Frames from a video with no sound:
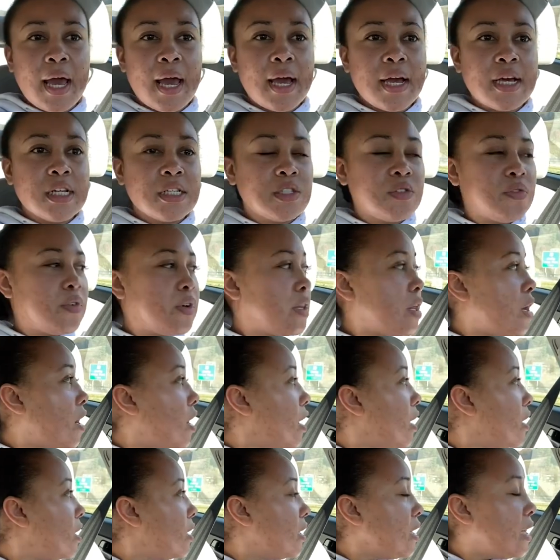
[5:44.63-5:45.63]
hats for the
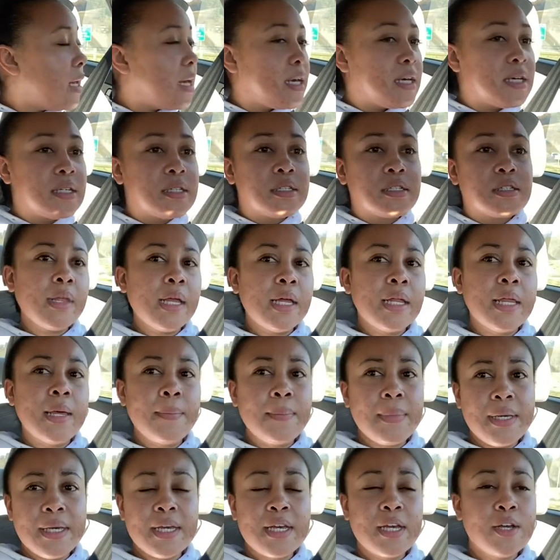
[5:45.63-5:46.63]
holidays. Let
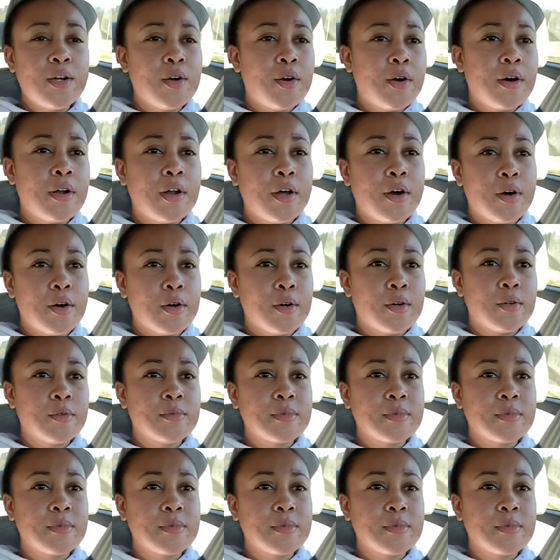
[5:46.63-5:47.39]
me get on home.